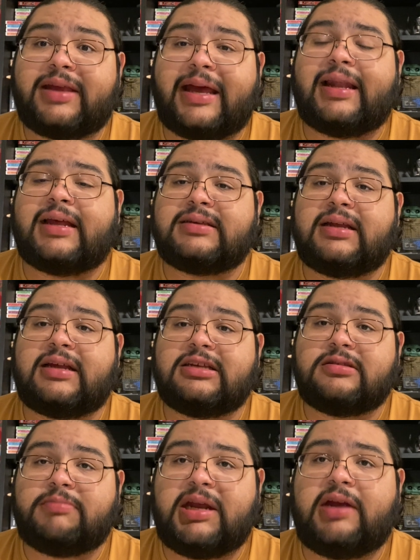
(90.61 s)
and
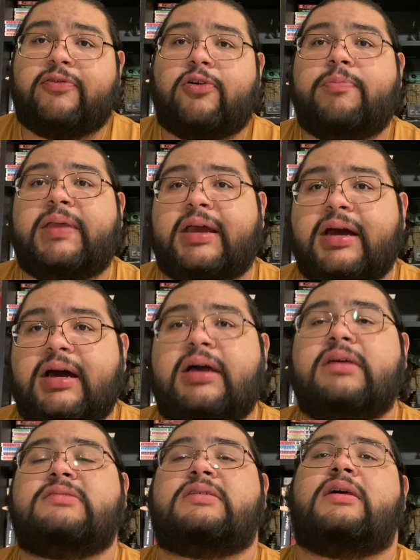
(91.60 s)
less meaningful
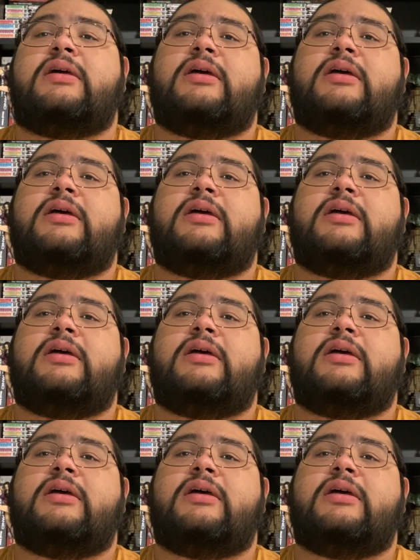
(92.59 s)
because,